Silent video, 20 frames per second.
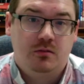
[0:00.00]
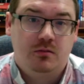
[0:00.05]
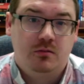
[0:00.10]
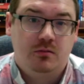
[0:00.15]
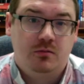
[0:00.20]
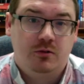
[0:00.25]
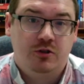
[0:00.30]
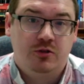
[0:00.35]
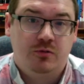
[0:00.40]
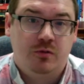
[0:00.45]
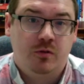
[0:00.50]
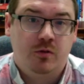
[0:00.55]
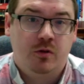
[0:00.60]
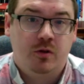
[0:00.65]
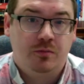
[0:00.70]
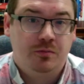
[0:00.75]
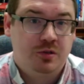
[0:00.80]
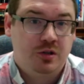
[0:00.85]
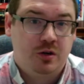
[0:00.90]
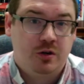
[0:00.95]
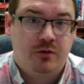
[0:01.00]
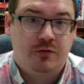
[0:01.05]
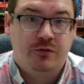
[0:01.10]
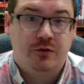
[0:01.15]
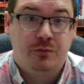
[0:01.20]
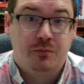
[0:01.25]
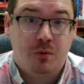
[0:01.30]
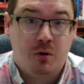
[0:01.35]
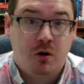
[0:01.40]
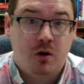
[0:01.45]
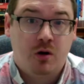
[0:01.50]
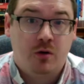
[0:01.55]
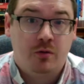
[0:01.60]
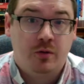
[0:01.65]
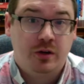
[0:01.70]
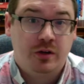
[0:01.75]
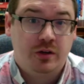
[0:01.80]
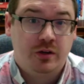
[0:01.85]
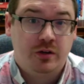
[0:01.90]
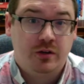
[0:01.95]
which we will observe tomorrow
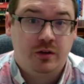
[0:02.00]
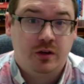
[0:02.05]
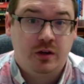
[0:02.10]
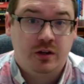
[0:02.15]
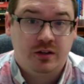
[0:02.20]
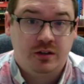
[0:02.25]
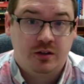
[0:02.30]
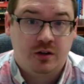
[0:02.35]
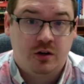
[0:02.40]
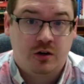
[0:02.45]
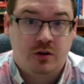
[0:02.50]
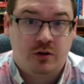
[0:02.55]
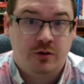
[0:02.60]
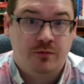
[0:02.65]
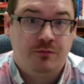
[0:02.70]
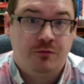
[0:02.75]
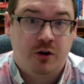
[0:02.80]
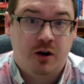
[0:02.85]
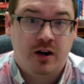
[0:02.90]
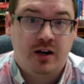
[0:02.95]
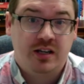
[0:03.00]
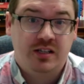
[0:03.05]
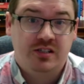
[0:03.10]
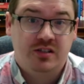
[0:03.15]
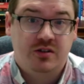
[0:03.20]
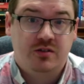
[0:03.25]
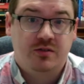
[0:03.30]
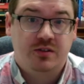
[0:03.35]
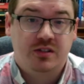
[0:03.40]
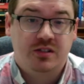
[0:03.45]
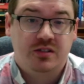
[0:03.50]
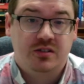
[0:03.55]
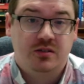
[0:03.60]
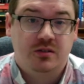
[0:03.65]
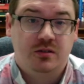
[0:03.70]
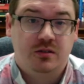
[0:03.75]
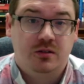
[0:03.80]
in our Good Friday service.